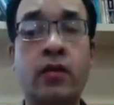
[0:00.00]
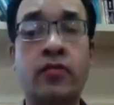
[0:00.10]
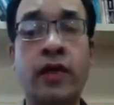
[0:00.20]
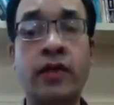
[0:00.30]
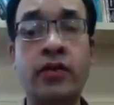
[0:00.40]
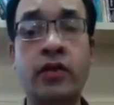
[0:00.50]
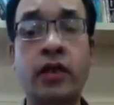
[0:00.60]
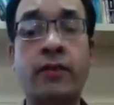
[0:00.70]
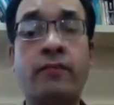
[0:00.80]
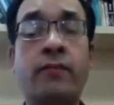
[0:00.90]
lecture
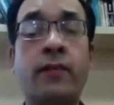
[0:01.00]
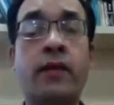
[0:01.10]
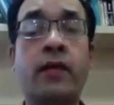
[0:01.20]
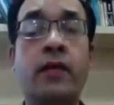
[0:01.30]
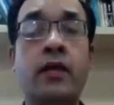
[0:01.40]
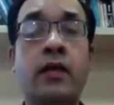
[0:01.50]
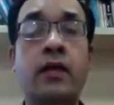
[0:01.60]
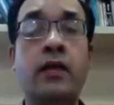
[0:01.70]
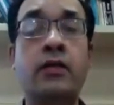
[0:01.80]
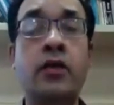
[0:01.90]
time.
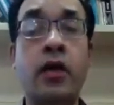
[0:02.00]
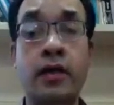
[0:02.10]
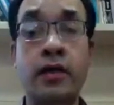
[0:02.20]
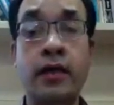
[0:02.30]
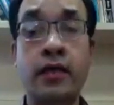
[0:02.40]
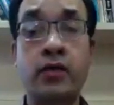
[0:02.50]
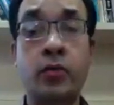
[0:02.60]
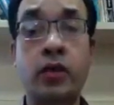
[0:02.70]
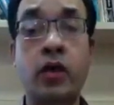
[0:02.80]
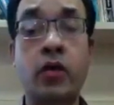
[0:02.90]
Starting next
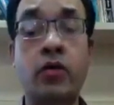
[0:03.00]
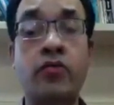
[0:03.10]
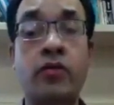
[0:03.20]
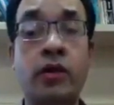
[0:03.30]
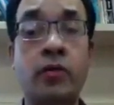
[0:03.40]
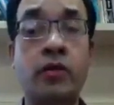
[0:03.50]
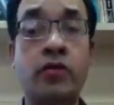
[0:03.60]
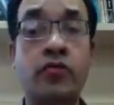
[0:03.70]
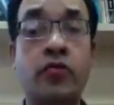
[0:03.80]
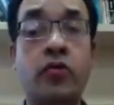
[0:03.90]
week, however, it'll be
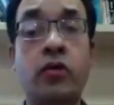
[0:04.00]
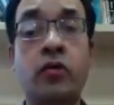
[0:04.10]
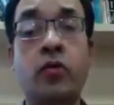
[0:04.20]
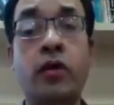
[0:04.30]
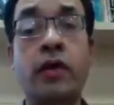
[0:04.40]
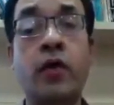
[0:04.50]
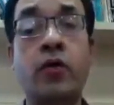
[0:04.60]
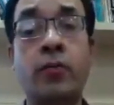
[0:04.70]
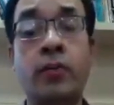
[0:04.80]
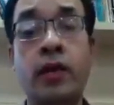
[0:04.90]
a full 1
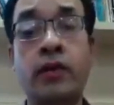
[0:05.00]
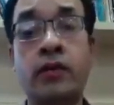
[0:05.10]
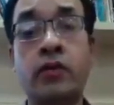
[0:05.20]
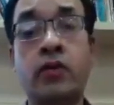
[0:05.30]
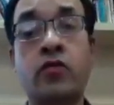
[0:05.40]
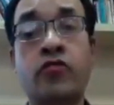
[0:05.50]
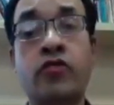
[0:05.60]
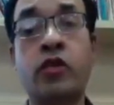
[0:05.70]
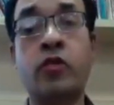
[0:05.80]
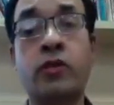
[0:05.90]
hour plus of
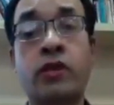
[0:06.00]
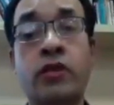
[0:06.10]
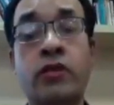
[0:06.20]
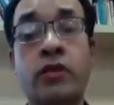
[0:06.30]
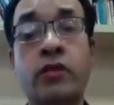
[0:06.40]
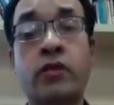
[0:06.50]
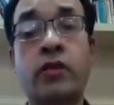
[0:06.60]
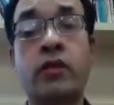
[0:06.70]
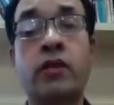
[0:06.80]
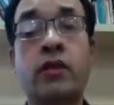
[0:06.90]
video material
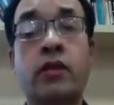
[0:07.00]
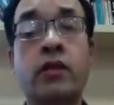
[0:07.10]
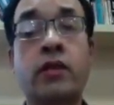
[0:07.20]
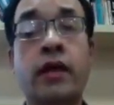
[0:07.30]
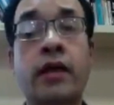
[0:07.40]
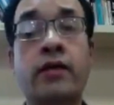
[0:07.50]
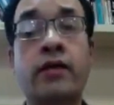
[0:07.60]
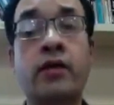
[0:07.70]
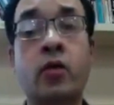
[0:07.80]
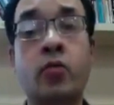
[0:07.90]
and
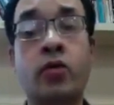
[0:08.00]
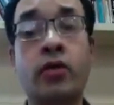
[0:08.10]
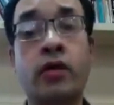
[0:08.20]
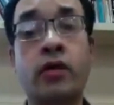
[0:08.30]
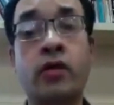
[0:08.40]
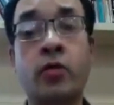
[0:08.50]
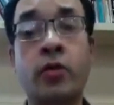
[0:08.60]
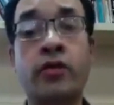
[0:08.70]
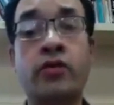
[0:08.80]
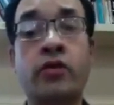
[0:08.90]
homework and a
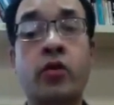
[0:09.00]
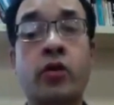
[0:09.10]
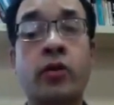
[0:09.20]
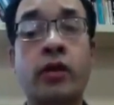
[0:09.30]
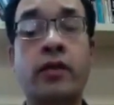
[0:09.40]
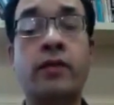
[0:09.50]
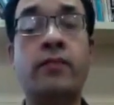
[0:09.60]
quiz going with it.